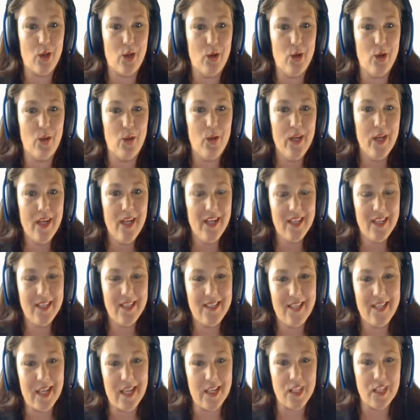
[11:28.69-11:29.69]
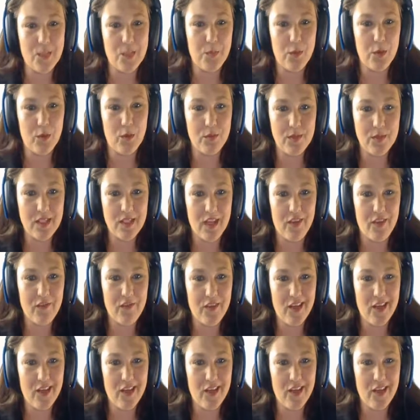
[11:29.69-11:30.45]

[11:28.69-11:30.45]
Oh, Dennis blew himself